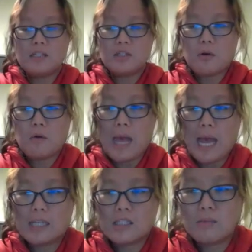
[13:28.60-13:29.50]
don't
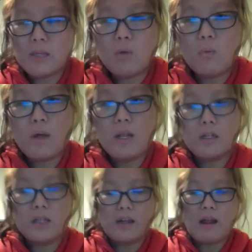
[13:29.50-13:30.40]
ask me, when
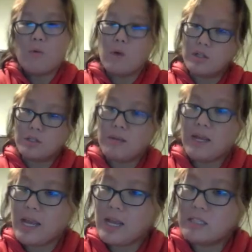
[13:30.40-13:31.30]
can I wash my
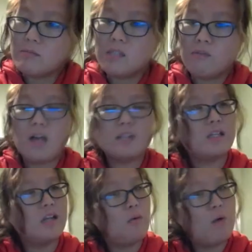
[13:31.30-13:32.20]
hands, Miss Fox?
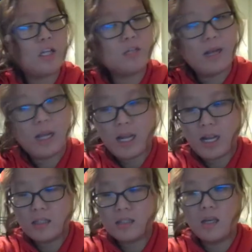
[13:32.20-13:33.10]
Can I wash my
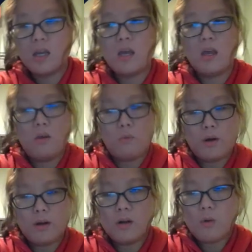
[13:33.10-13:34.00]
hands? We're
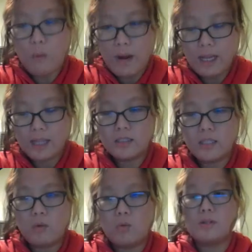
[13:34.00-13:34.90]
going to wait
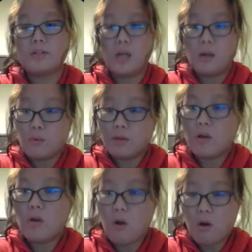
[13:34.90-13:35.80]
until we're done with
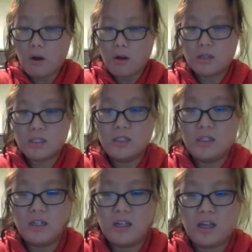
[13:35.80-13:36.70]
our art,
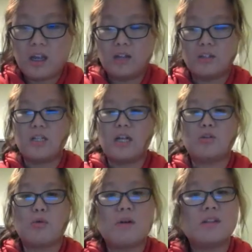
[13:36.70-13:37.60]
and that
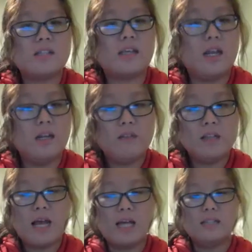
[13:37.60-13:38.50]
towards the end of
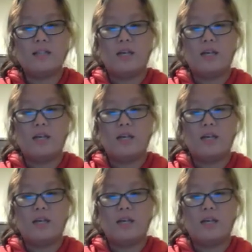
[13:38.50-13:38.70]
class,